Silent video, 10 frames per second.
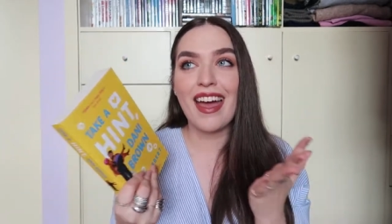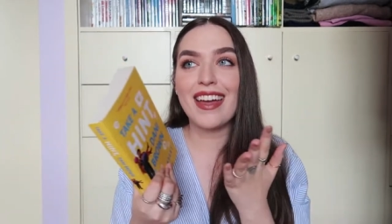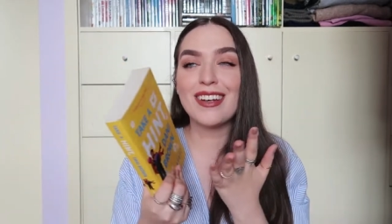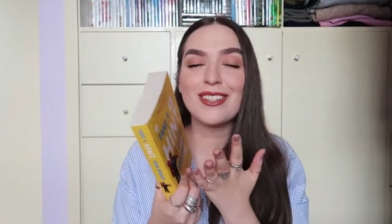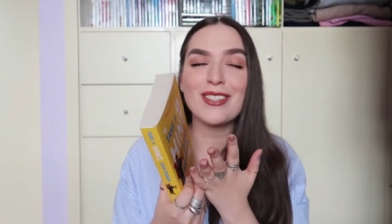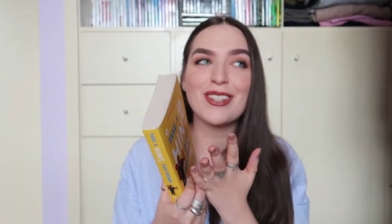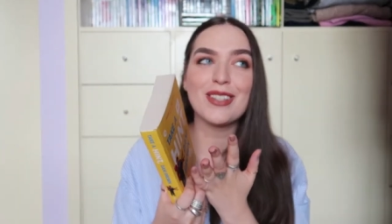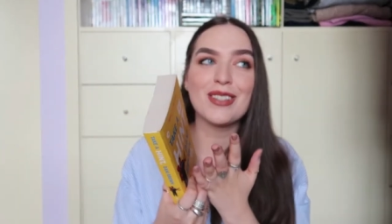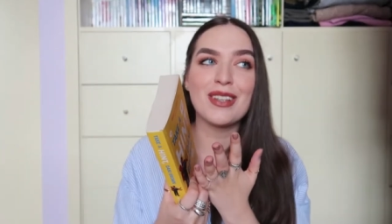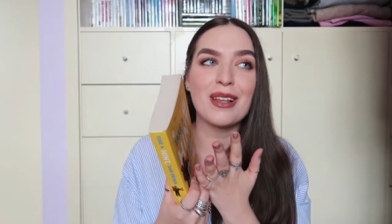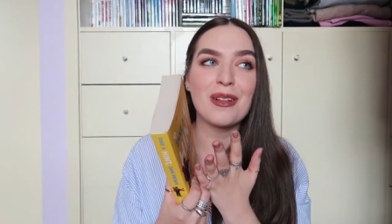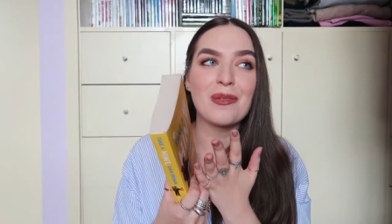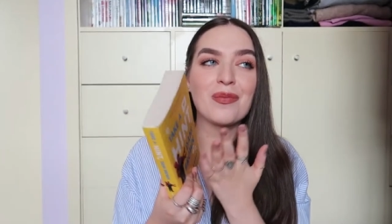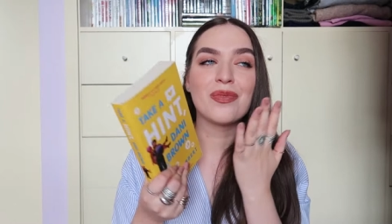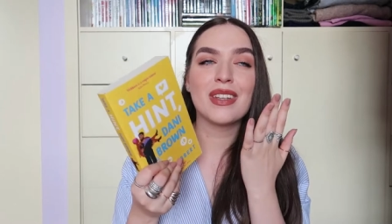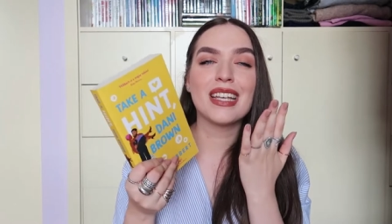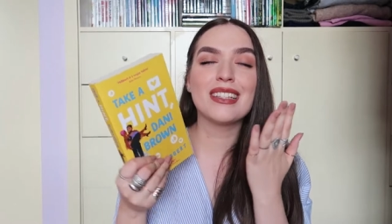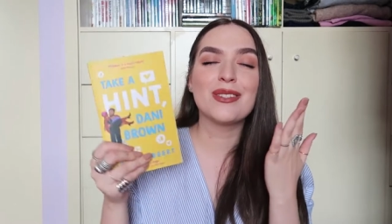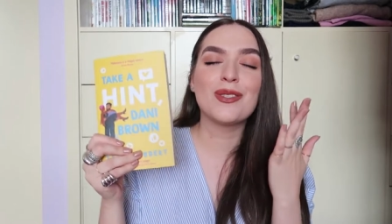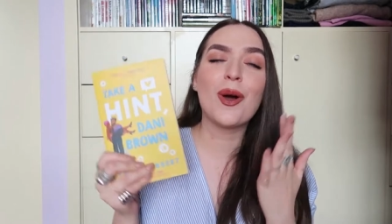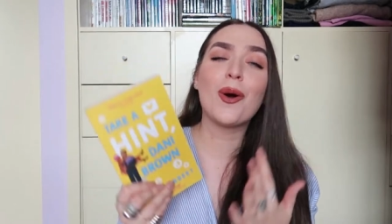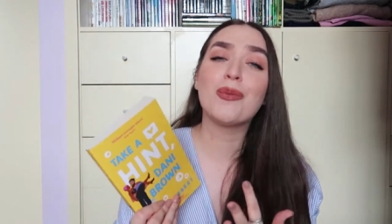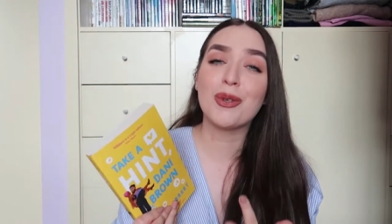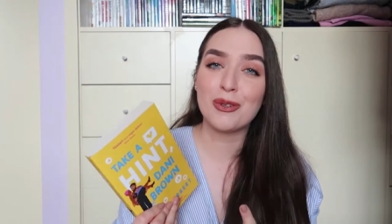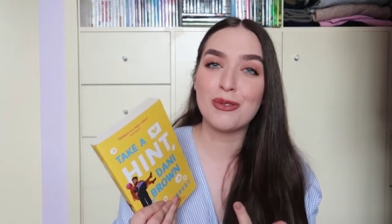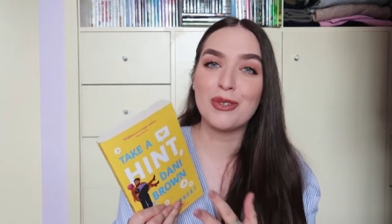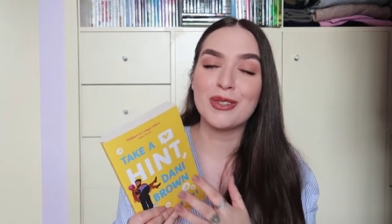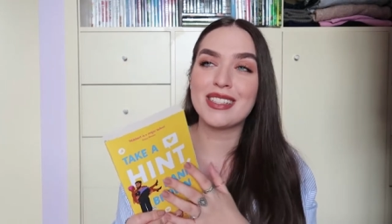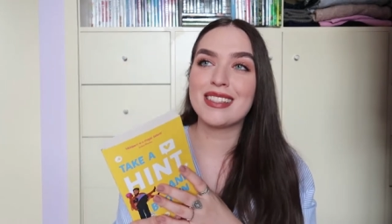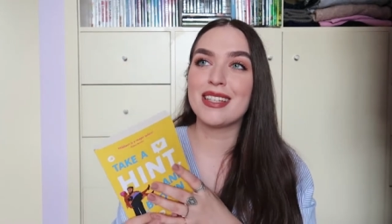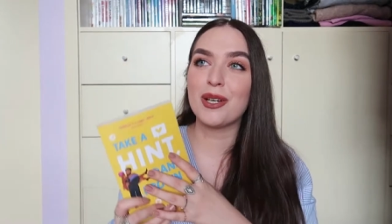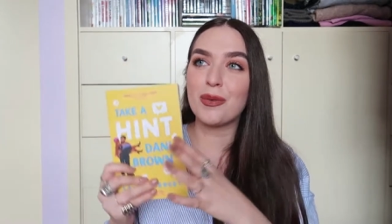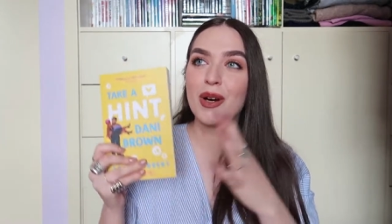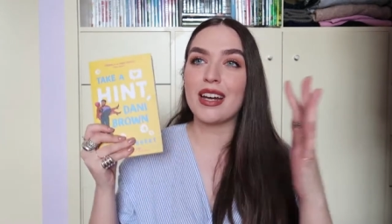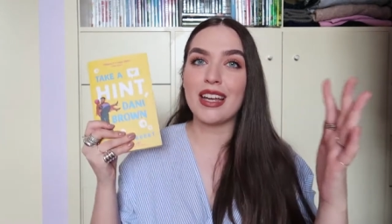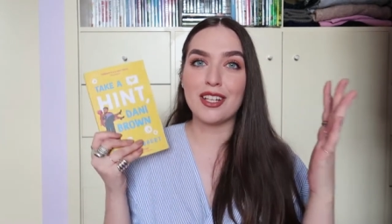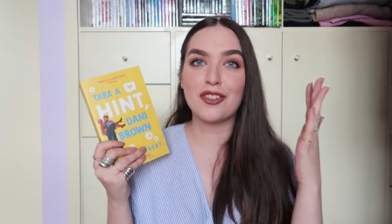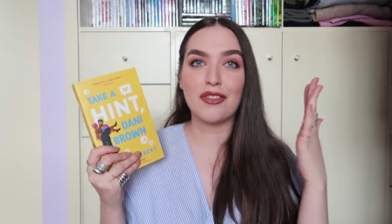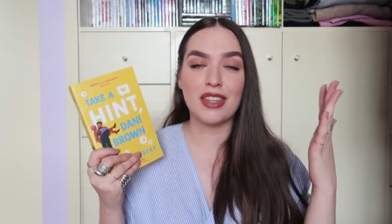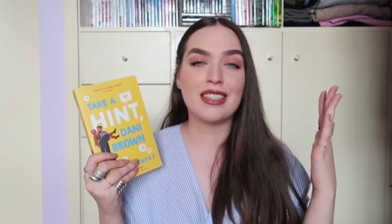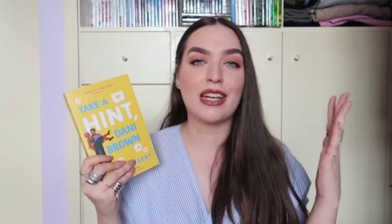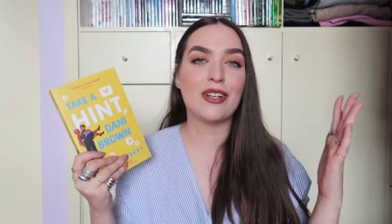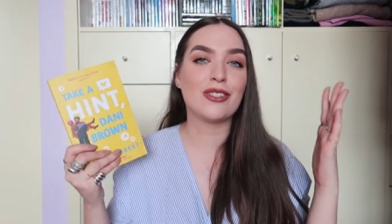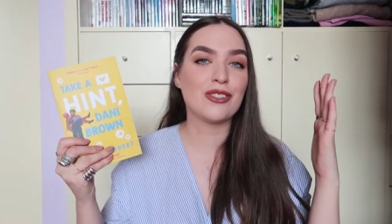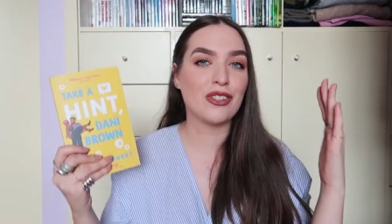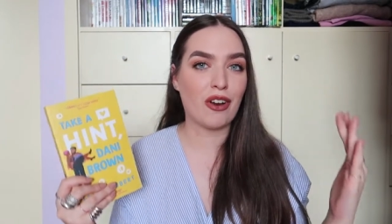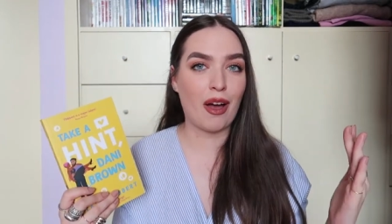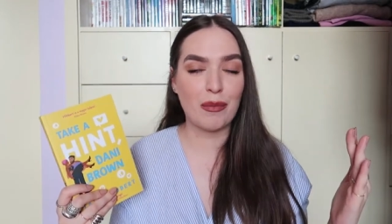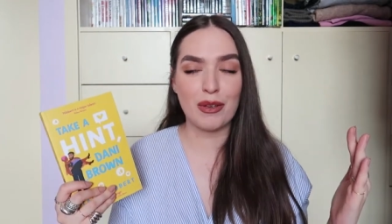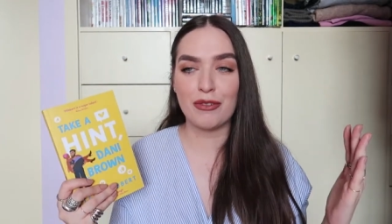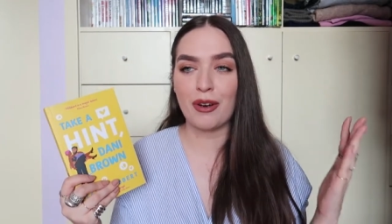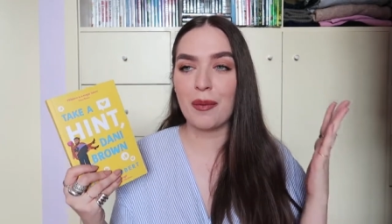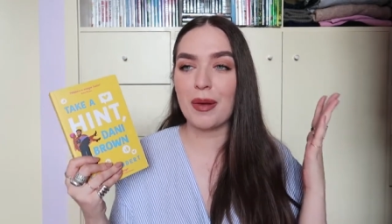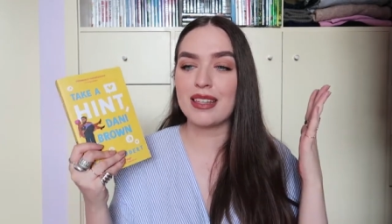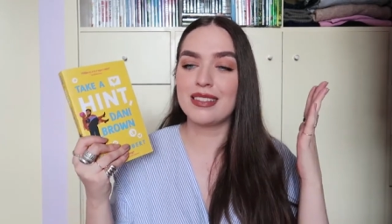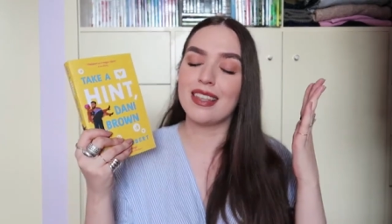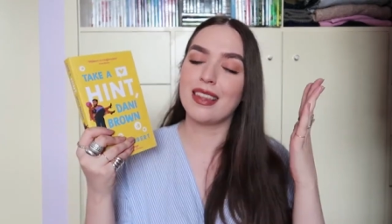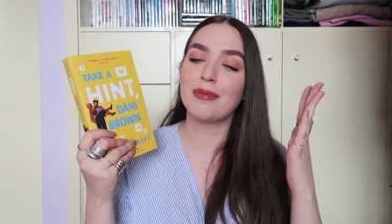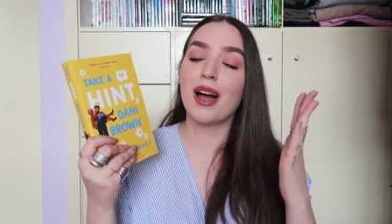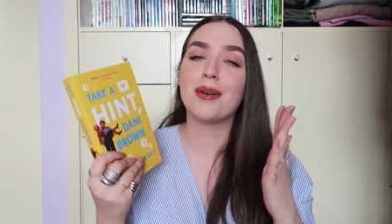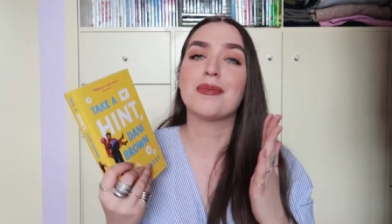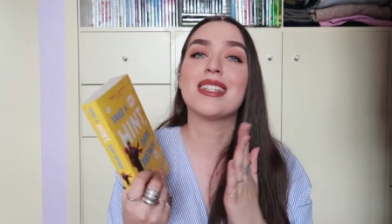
And it's just, it's so beautiful to see where each of these characters are coming from and see them come